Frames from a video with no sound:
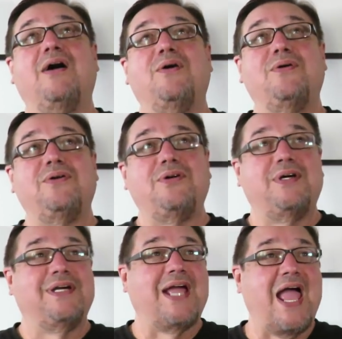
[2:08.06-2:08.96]

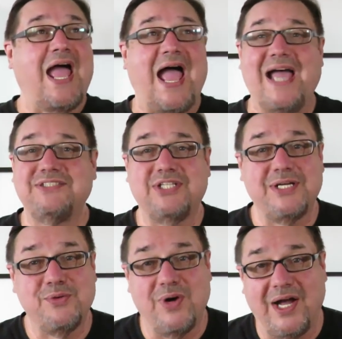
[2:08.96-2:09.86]
Woo. I tell
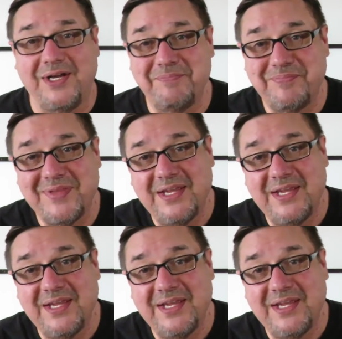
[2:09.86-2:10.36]
you what,